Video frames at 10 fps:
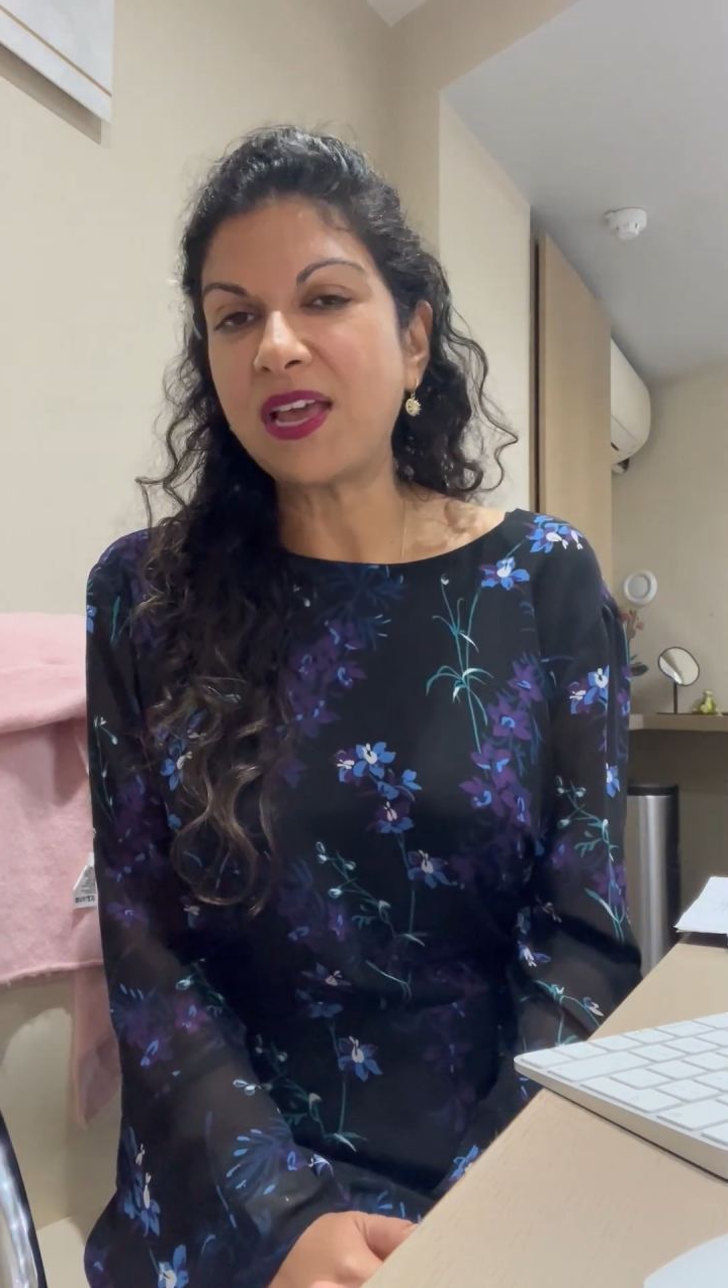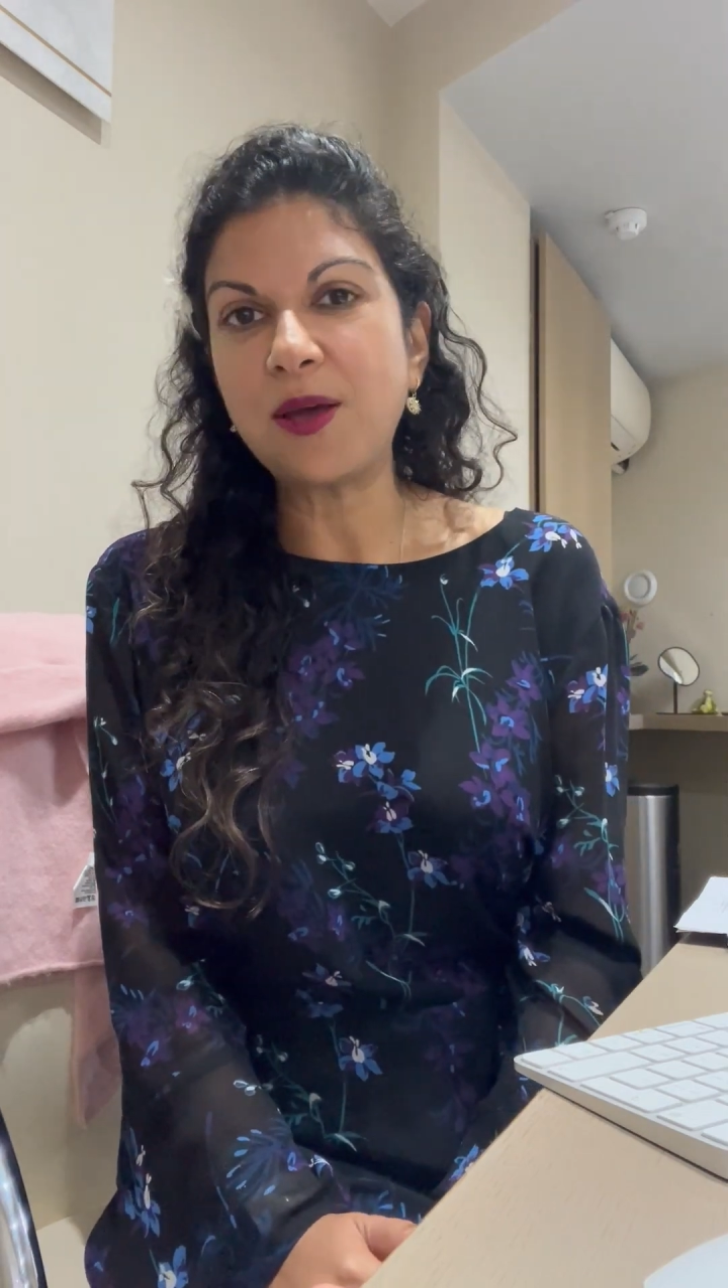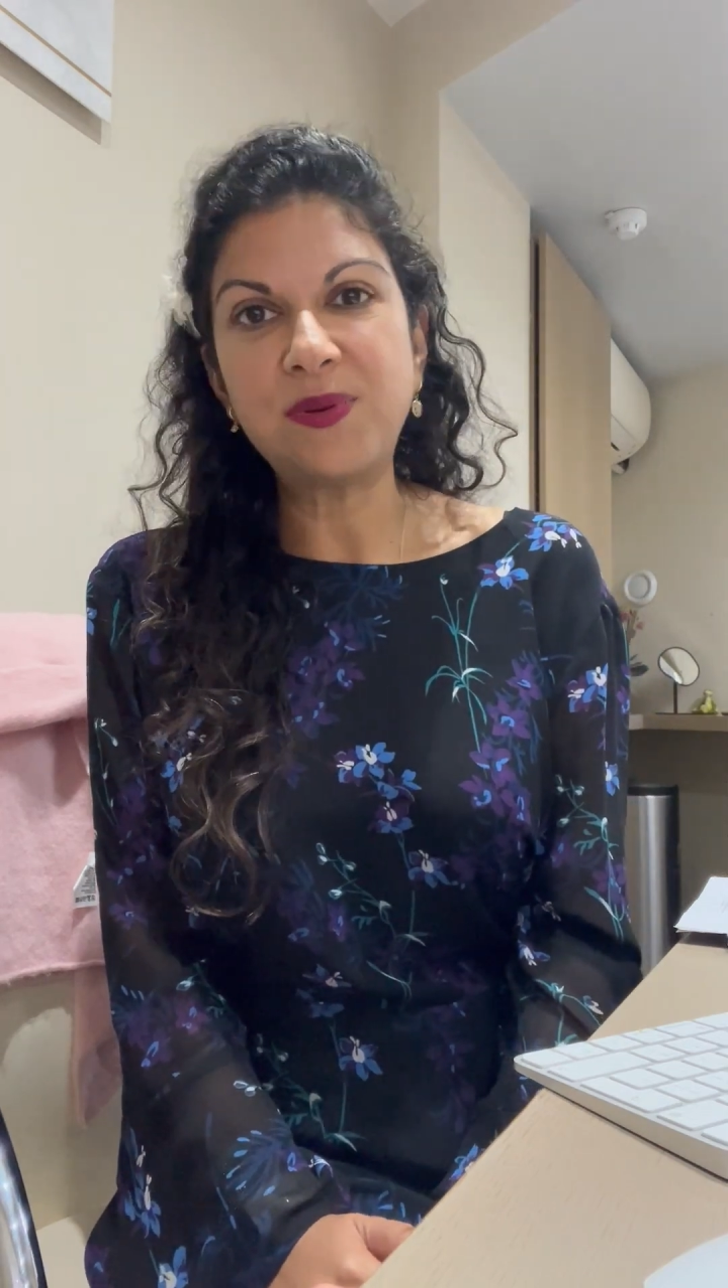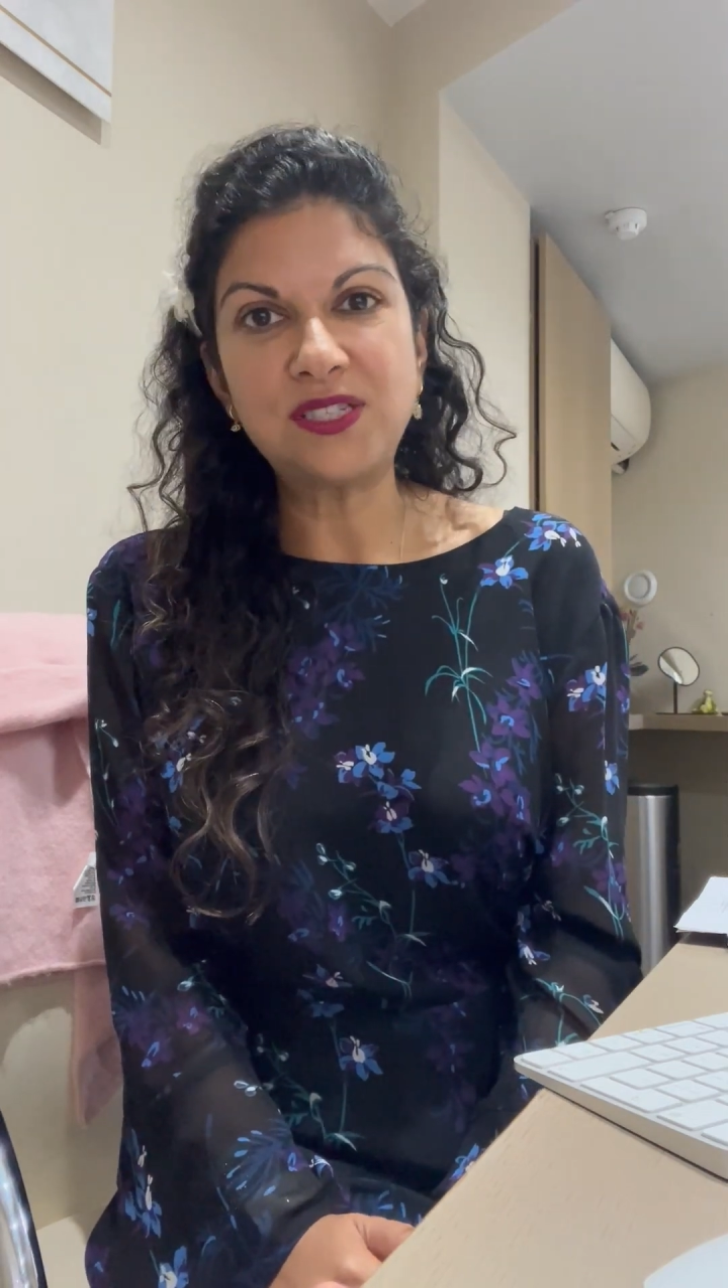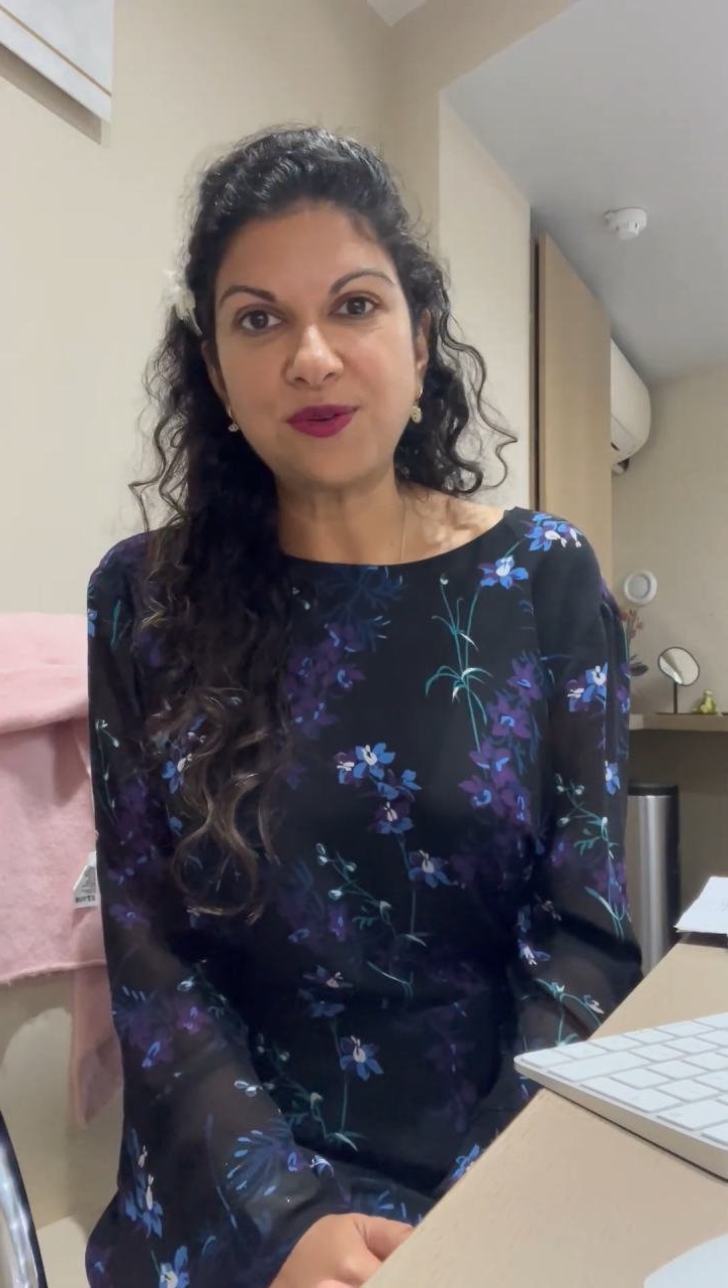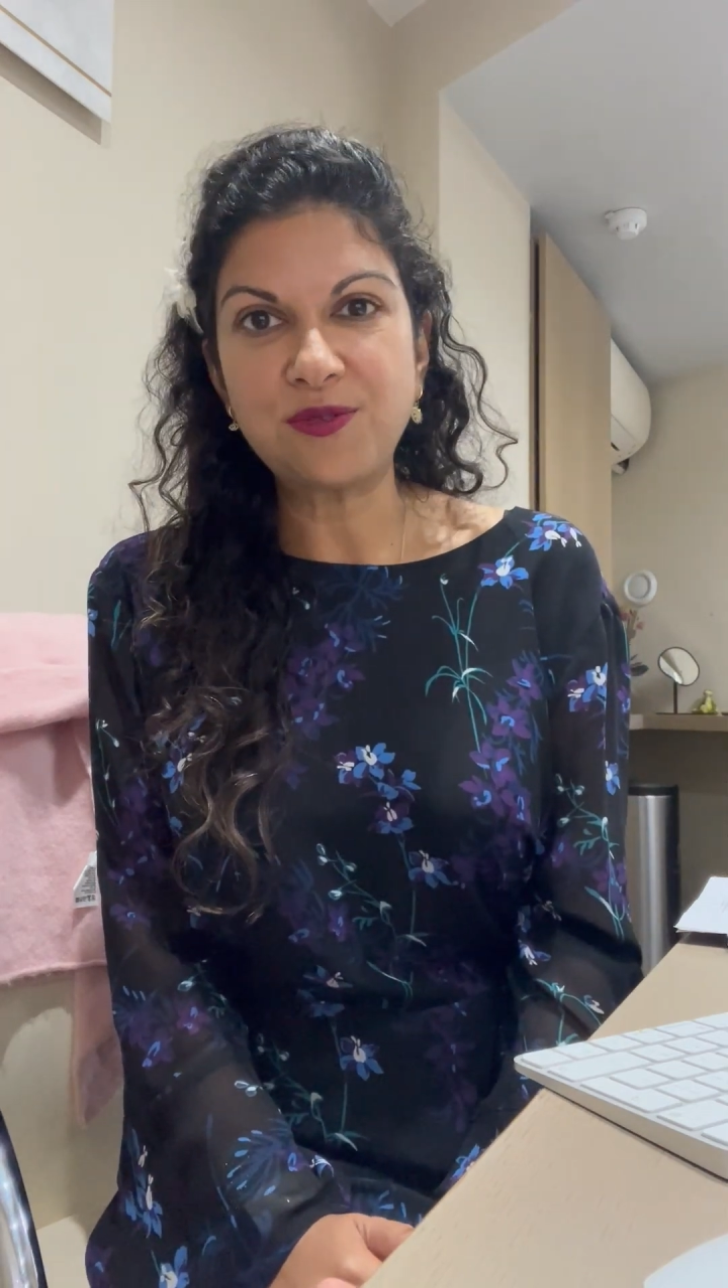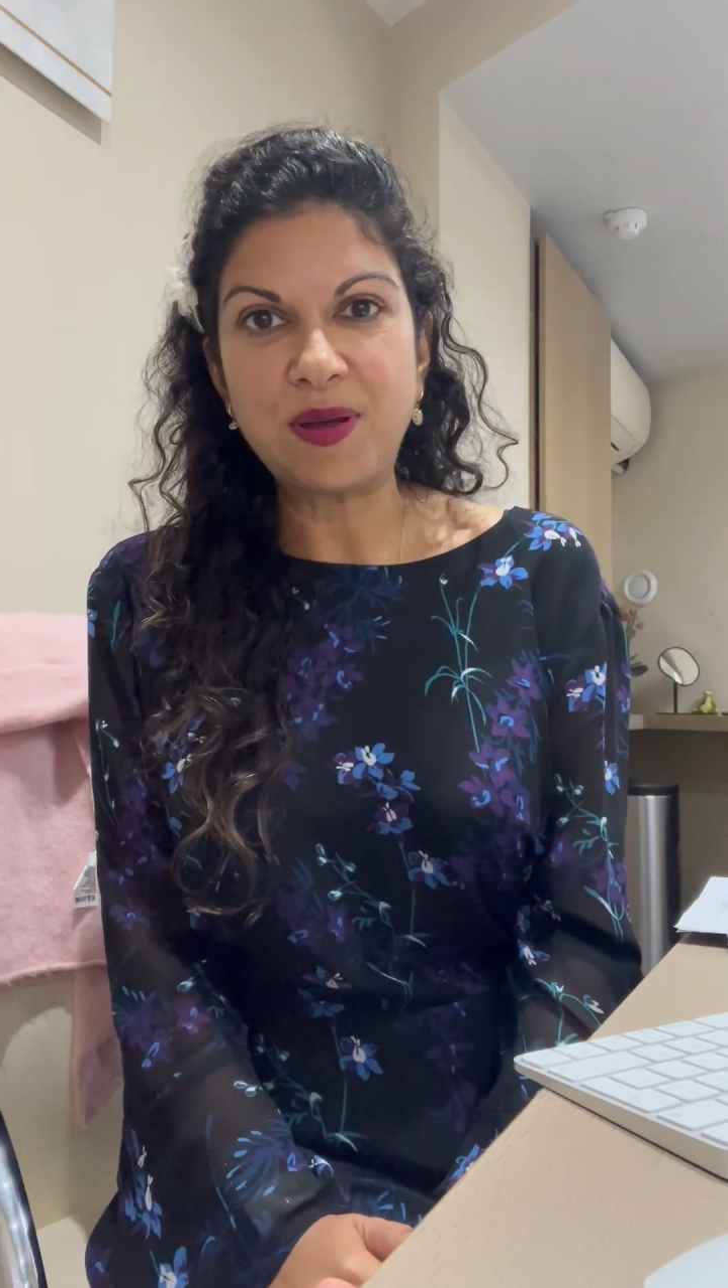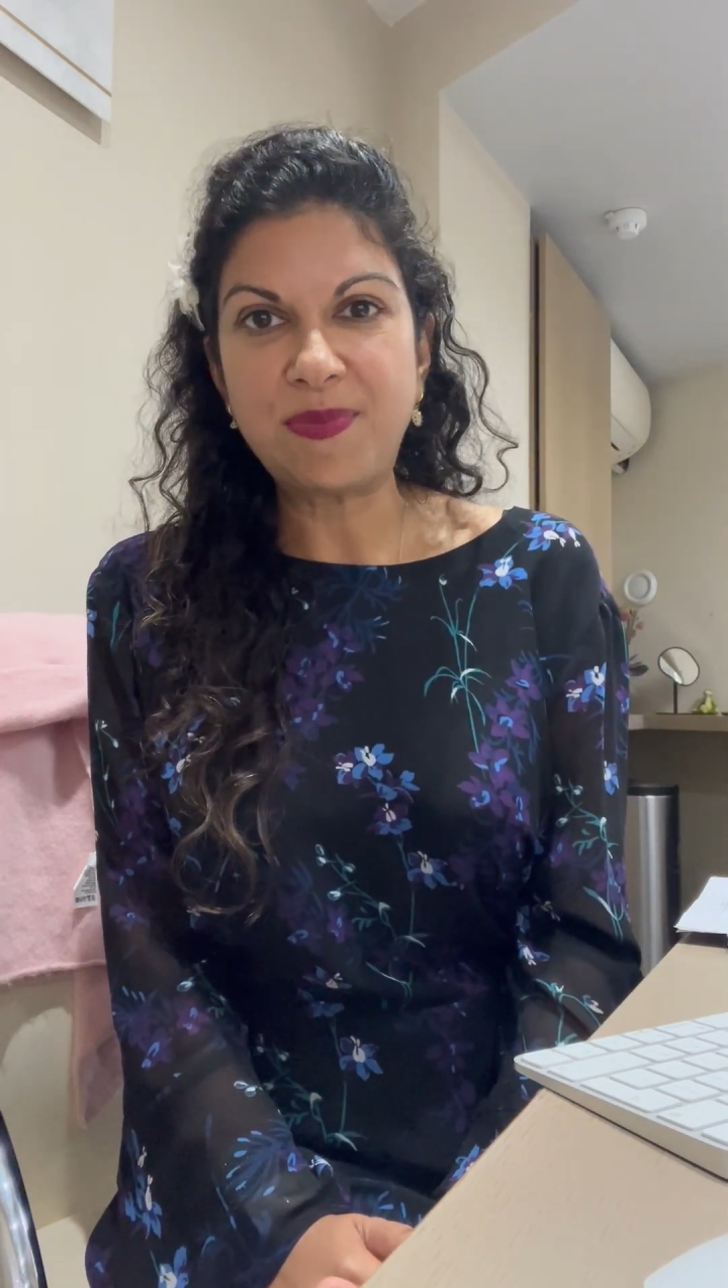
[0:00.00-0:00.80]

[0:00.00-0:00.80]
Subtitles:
I've been doing with my